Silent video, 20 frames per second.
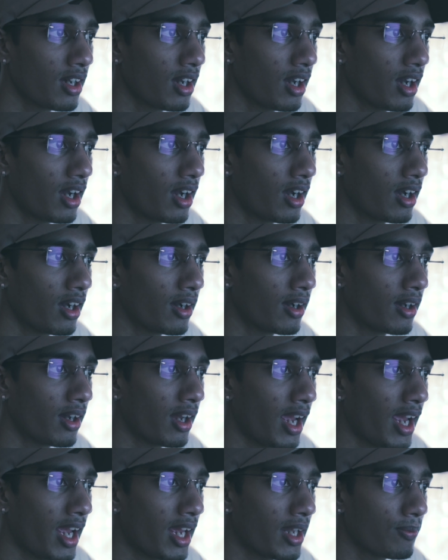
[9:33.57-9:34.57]

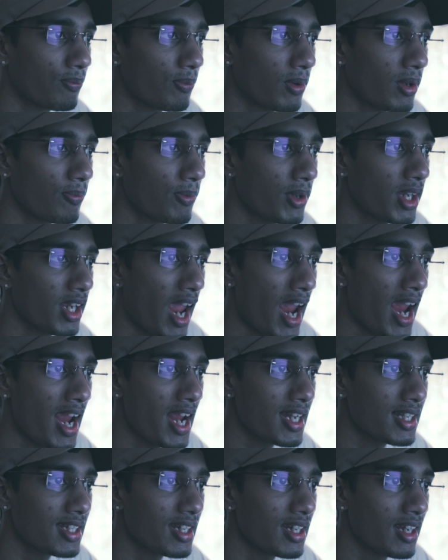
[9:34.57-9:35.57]
and
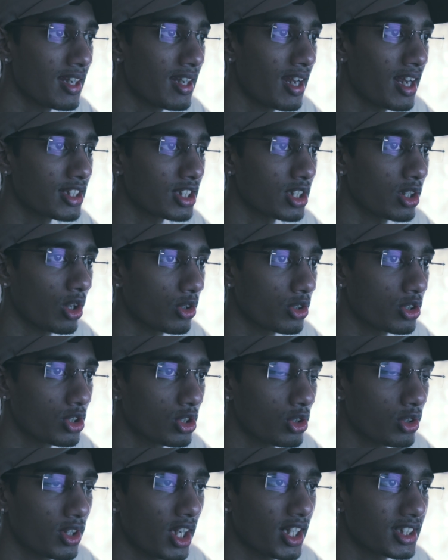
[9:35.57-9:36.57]
PP8 in
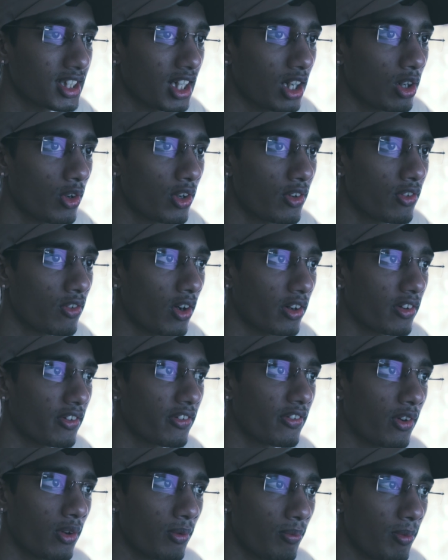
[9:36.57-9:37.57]
S-Log2, that's how it worked
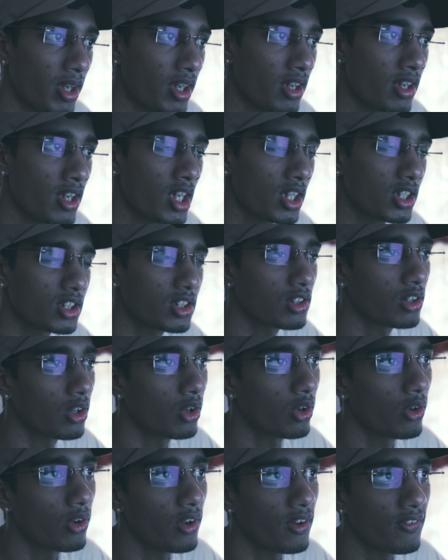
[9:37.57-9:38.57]
for me.
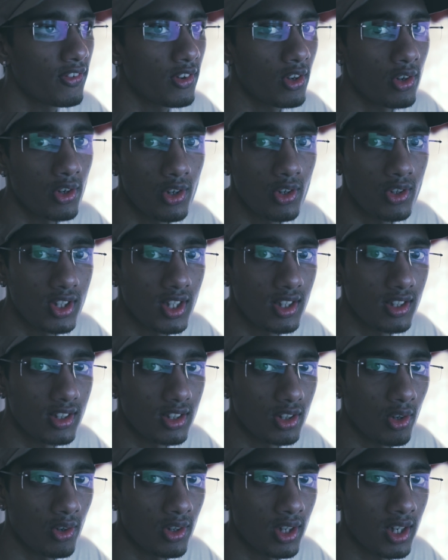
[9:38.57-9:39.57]
So if you're using
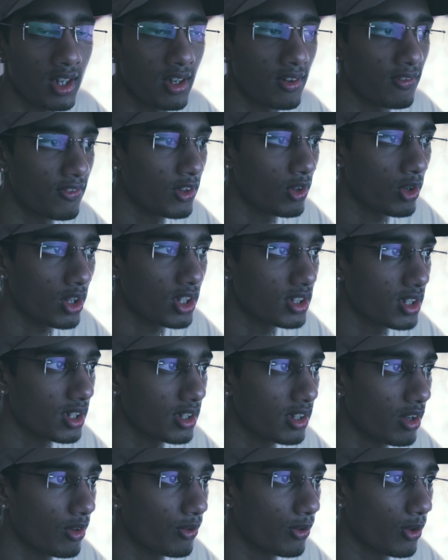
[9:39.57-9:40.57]
Sony, if you want to
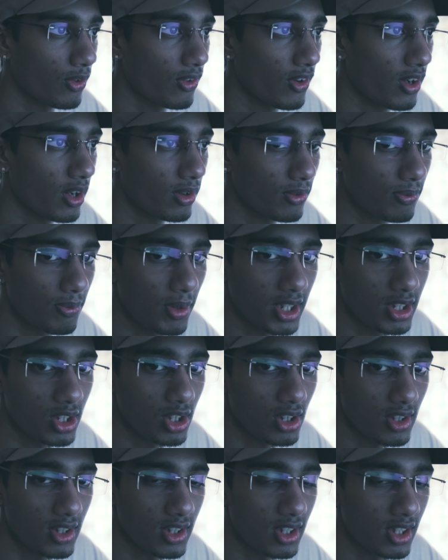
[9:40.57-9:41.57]
check out profile
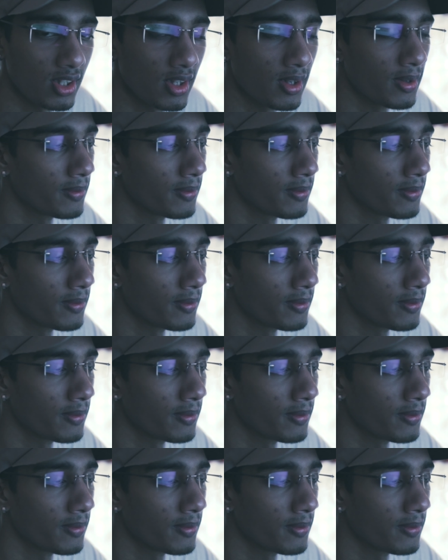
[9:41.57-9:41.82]
pictures,